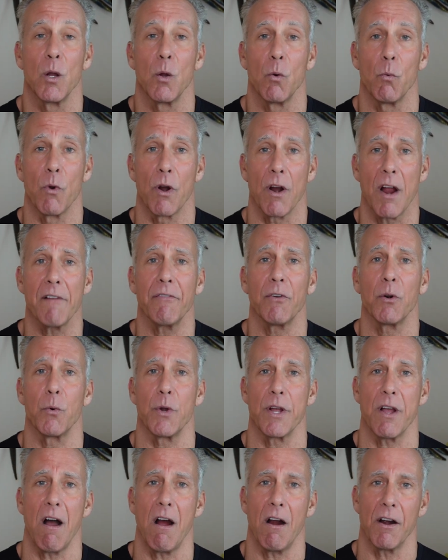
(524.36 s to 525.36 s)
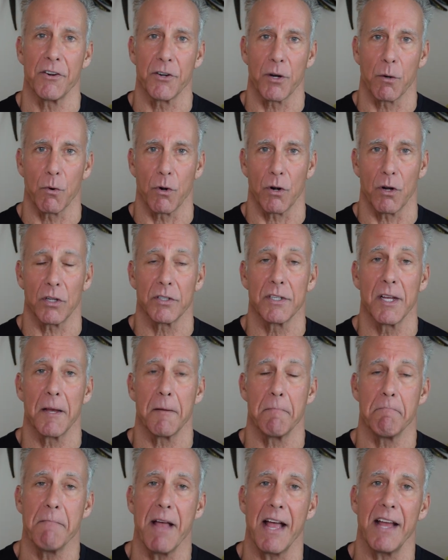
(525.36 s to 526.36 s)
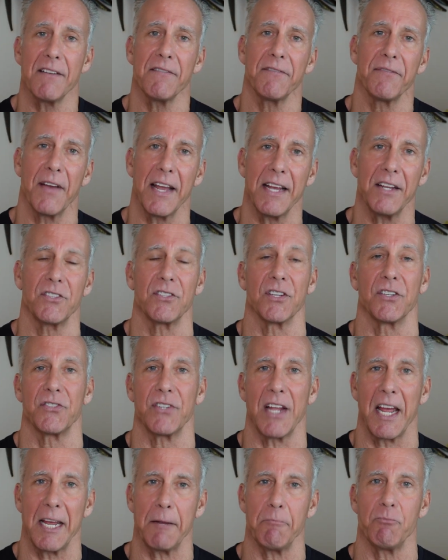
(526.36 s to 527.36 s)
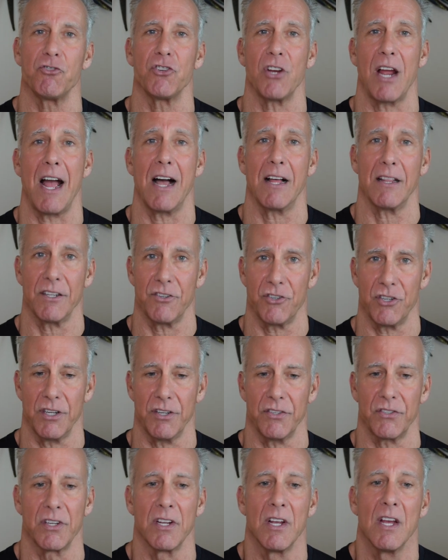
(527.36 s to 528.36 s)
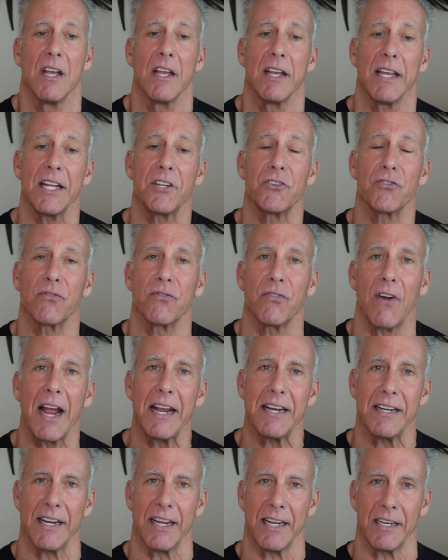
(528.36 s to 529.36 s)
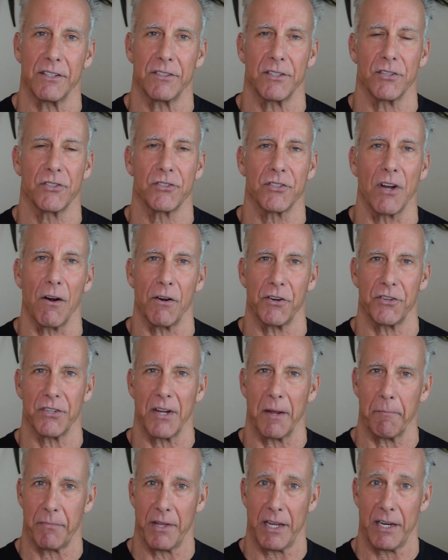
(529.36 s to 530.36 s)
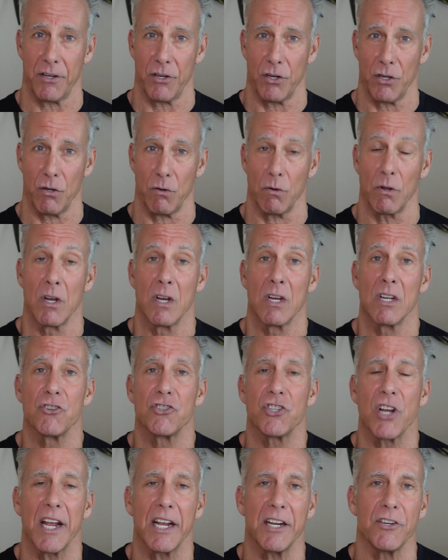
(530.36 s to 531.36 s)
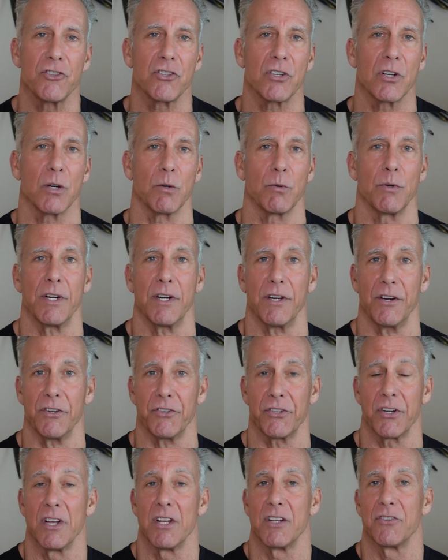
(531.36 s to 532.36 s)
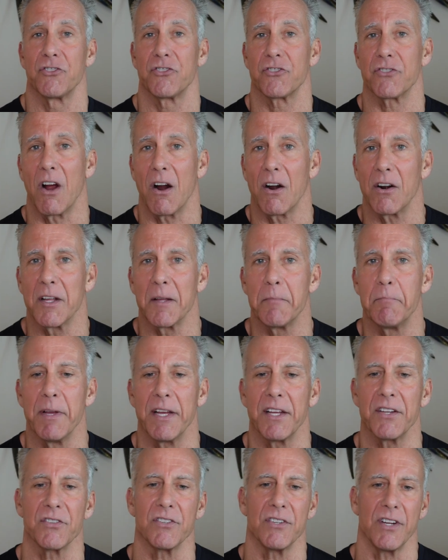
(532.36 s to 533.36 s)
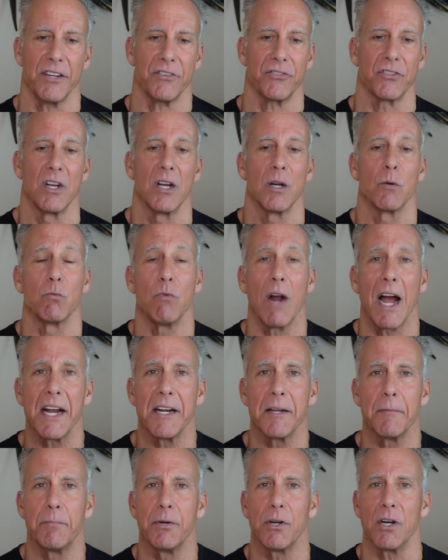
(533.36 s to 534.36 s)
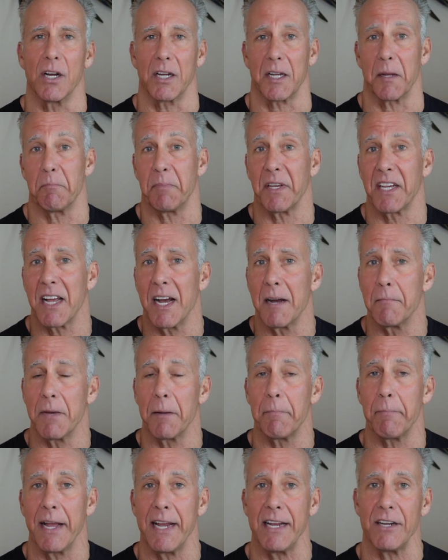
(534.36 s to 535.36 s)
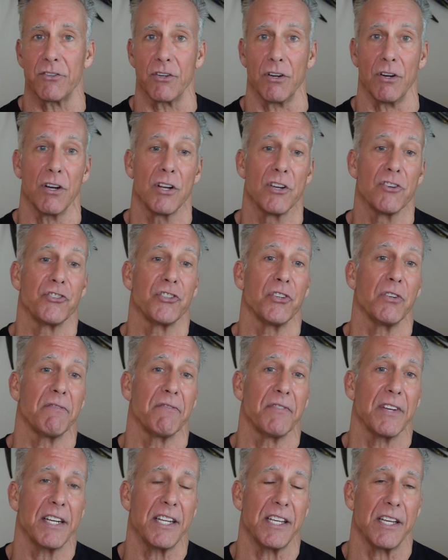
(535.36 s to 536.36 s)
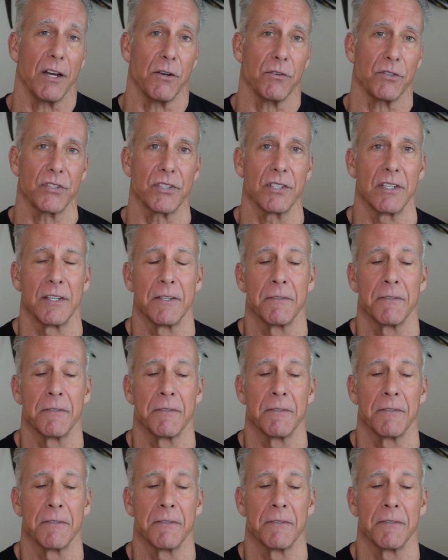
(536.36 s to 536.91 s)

Wherever we are in the world, men face the same challenges. It's frightening to start something new, change careers, start a business, write a book, become a painter, shoot videos.